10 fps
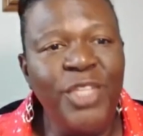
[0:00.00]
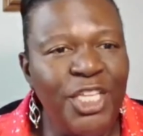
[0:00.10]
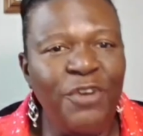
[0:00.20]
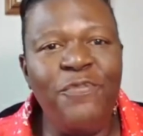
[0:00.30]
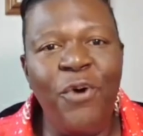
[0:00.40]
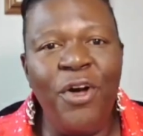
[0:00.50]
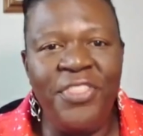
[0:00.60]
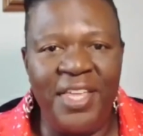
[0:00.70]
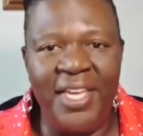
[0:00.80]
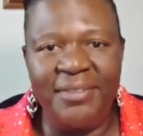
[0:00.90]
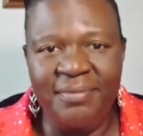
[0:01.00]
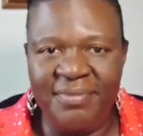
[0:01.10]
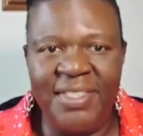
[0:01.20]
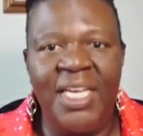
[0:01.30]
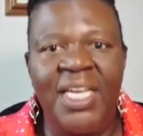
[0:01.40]
The fourth thing
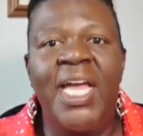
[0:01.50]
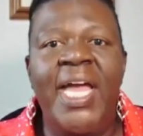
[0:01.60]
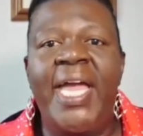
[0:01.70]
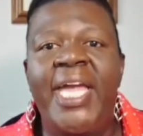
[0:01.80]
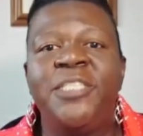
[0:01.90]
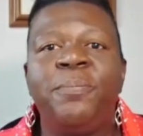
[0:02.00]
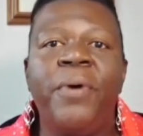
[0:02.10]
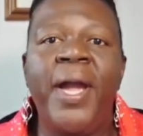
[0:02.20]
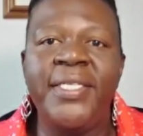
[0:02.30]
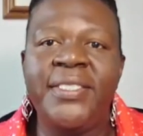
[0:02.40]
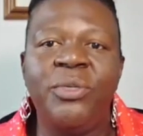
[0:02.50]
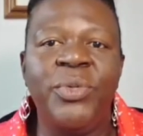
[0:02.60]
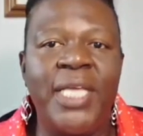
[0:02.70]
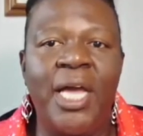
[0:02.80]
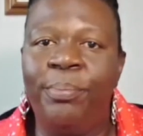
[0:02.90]
is practicing
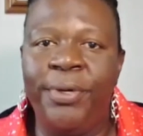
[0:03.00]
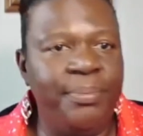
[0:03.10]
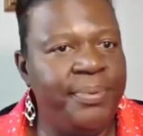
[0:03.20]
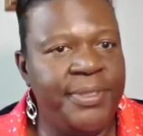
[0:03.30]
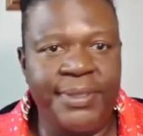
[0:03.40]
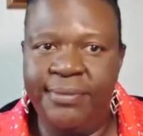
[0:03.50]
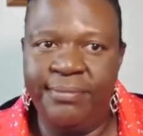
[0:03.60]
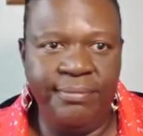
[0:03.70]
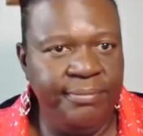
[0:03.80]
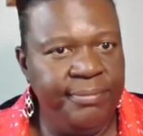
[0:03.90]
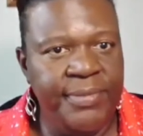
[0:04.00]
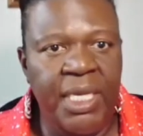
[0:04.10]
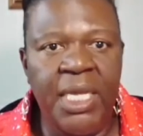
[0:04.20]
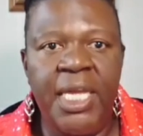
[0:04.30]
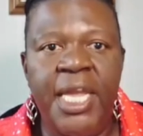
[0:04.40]
without purpose.
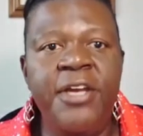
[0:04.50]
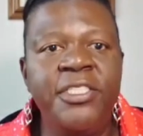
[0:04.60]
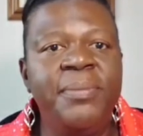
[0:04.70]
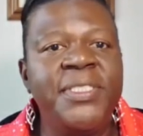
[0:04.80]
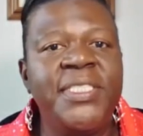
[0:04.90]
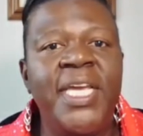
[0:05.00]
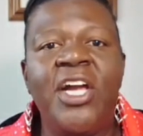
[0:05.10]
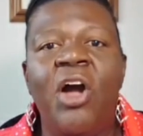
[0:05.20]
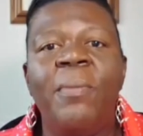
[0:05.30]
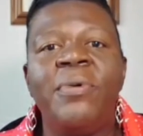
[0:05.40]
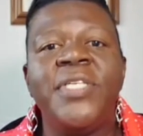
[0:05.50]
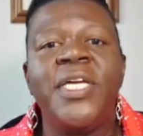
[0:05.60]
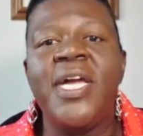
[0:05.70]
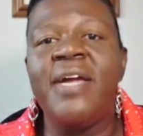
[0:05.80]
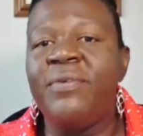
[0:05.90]
Here's a mistake almost
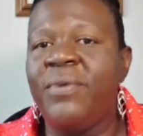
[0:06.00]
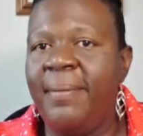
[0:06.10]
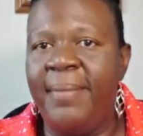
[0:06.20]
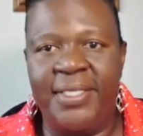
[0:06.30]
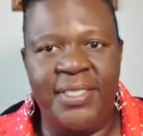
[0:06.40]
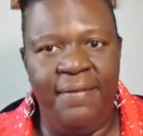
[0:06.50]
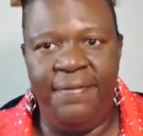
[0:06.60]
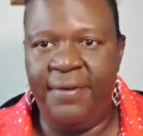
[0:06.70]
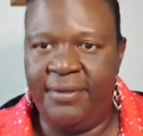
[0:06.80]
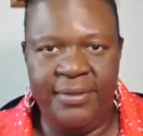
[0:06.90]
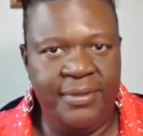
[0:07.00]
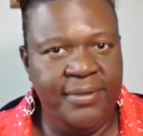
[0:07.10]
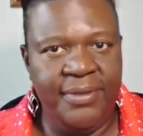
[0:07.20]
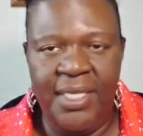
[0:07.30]
everyone makes at first.